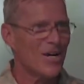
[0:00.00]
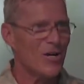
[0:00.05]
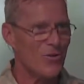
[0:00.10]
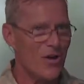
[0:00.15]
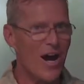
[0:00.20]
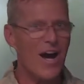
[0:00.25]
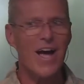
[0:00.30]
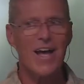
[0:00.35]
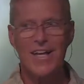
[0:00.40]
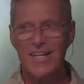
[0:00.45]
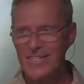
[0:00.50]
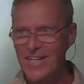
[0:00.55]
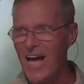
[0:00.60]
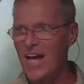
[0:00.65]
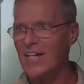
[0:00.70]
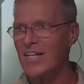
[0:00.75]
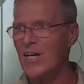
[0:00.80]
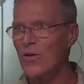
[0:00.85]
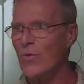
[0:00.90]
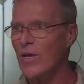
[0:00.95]
right,
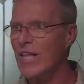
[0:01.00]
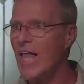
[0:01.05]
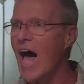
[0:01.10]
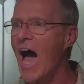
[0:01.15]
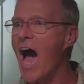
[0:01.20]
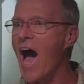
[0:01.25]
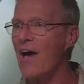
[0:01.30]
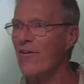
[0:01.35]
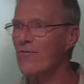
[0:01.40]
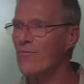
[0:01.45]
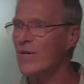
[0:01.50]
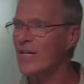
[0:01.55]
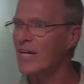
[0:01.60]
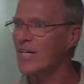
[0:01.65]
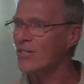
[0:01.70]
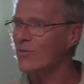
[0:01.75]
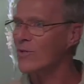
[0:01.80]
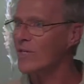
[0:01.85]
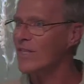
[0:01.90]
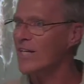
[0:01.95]
exactly. We laugh
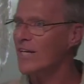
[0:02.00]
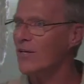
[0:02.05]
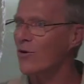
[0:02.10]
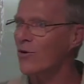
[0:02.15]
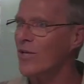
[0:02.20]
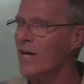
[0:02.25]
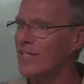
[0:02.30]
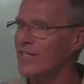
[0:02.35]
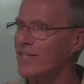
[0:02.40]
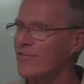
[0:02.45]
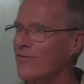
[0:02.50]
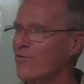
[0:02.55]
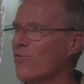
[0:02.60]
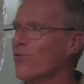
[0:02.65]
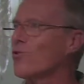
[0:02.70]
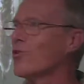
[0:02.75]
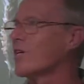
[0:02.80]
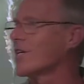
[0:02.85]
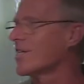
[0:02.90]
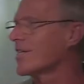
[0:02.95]
because we think, "Oh, that's
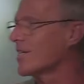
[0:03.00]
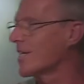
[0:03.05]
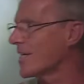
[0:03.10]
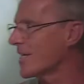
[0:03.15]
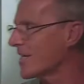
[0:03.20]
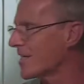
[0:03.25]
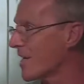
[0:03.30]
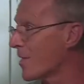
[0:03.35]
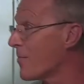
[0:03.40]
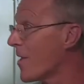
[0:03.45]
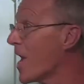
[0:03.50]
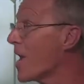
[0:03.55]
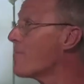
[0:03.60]
foolishness." It may